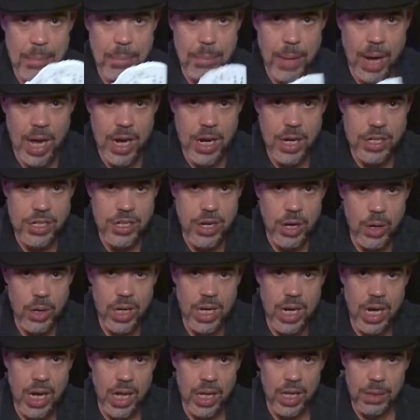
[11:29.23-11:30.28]
monotone
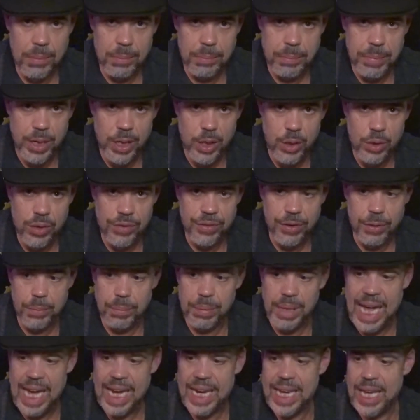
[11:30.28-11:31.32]
color, beautiful
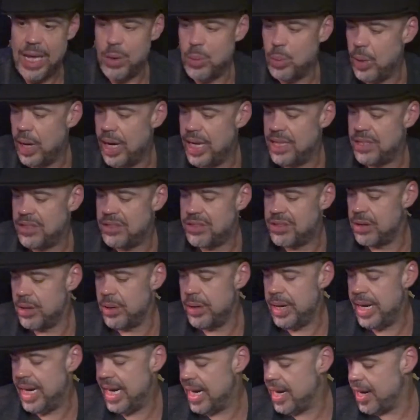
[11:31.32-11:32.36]
black and whites through
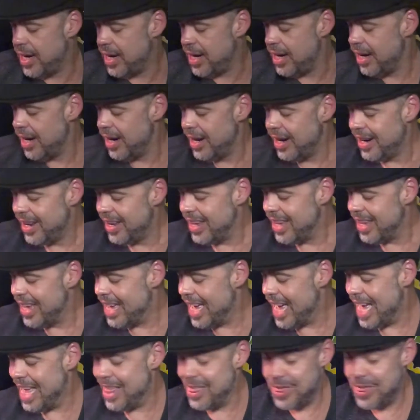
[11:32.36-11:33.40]
here.
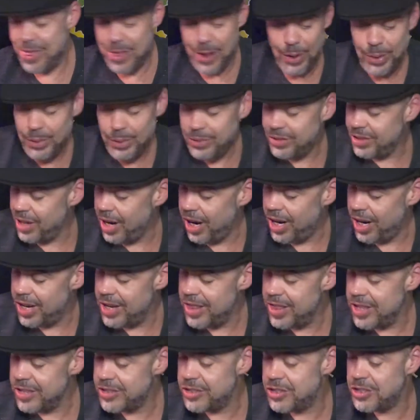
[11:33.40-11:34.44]
Those are
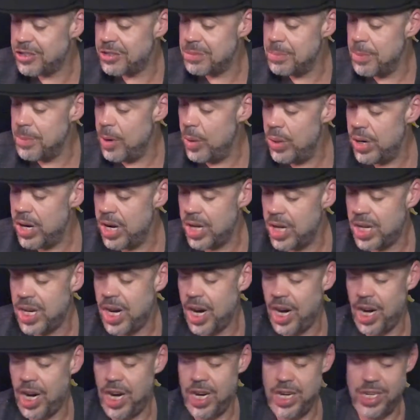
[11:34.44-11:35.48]
the smoke
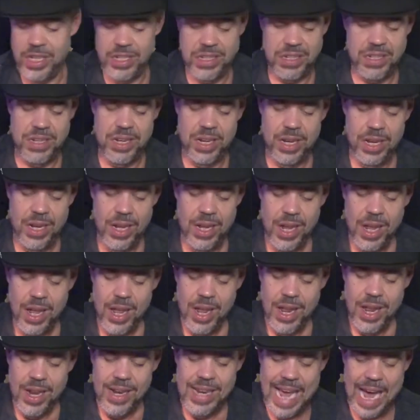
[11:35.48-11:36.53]
cards.
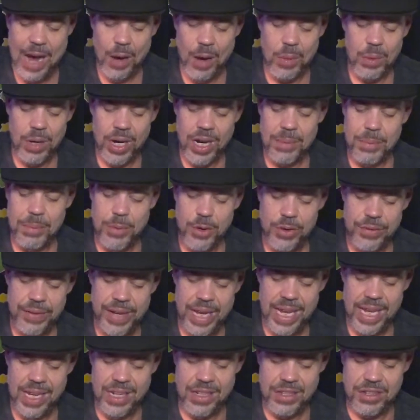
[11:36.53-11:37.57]
Now we're going to move
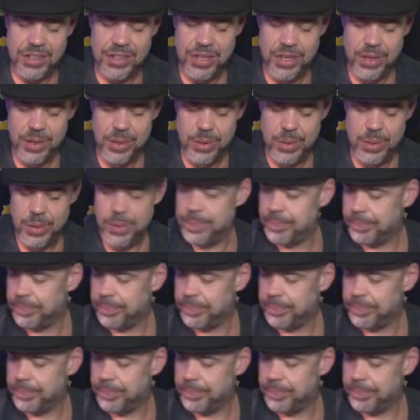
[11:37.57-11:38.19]
into